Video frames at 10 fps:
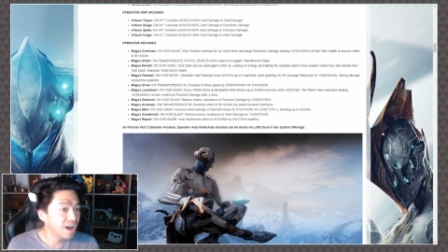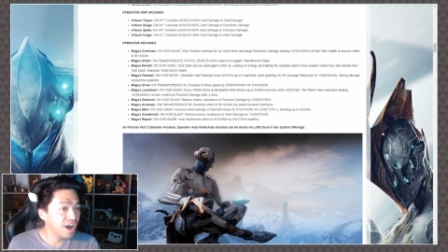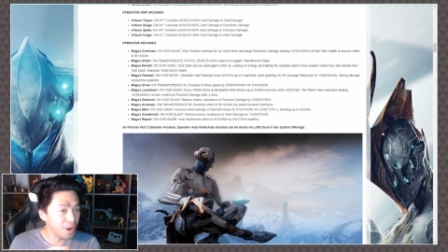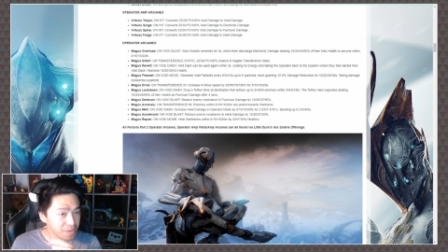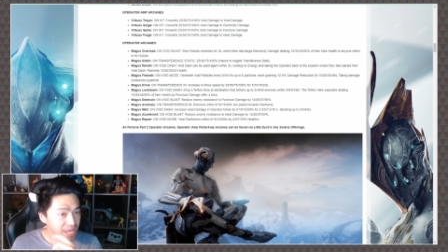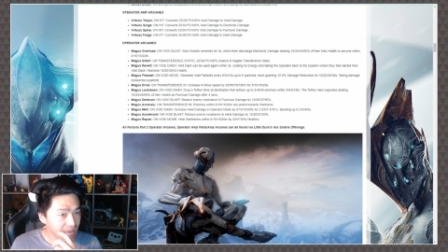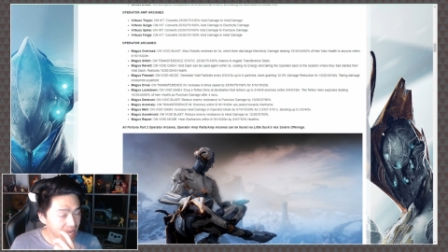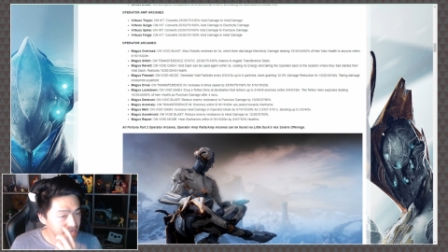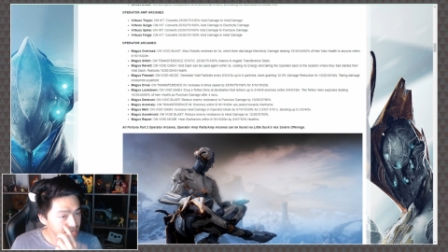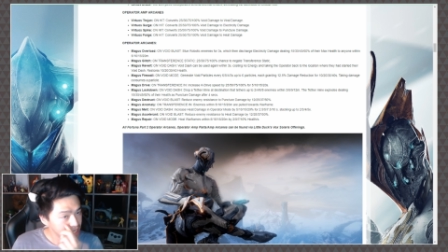
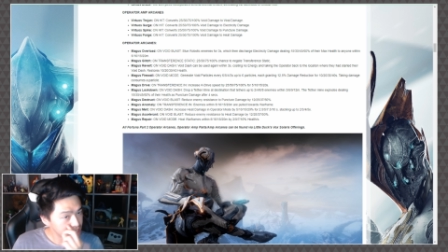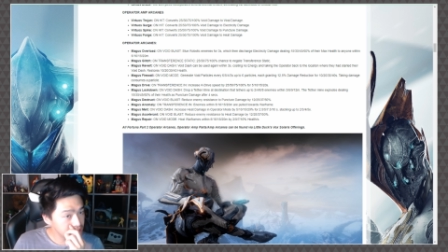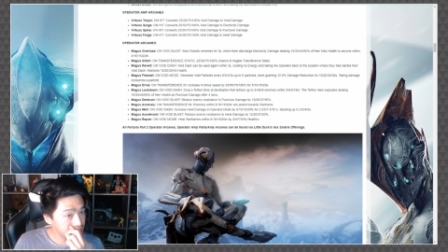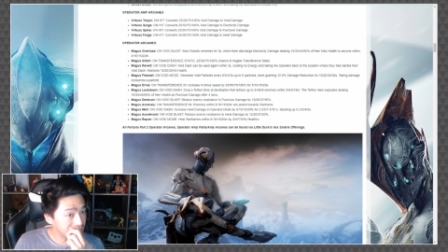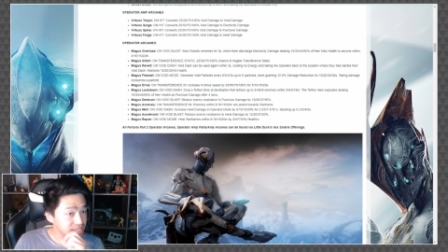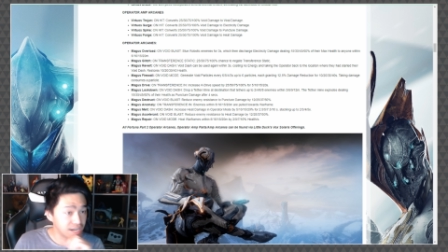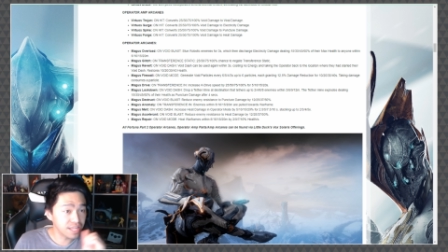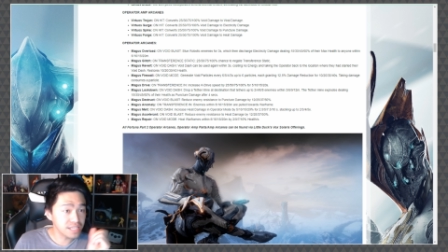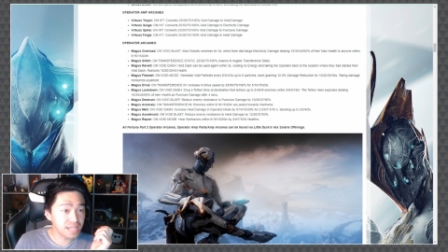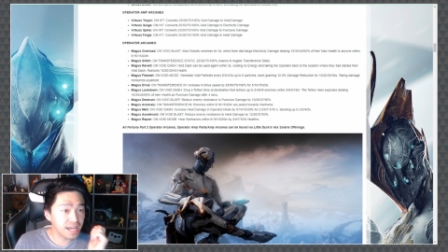okay. You're like, no, nah,
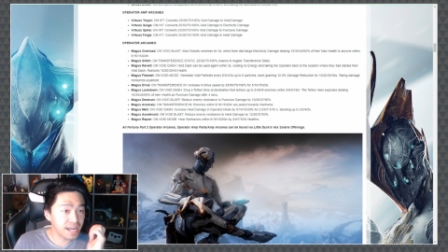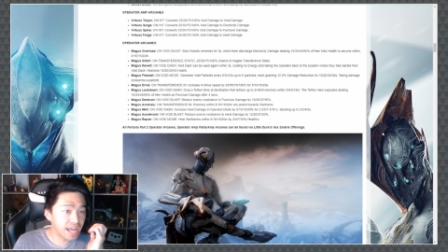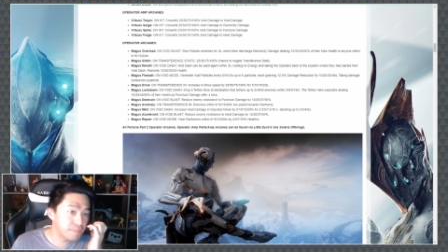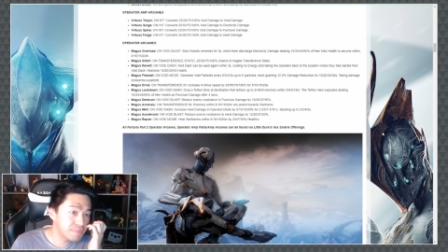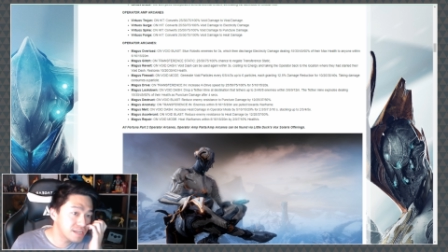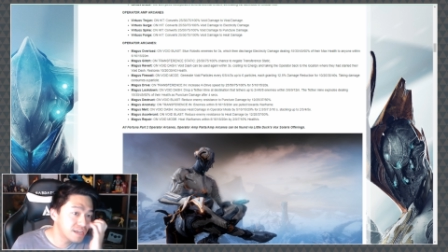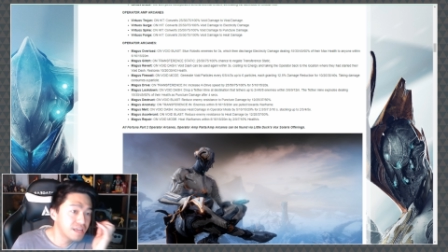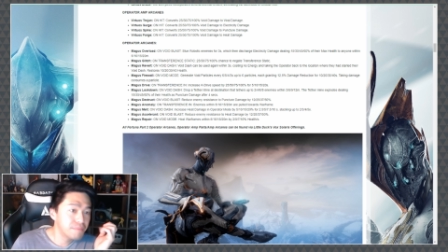that's not gonna happen.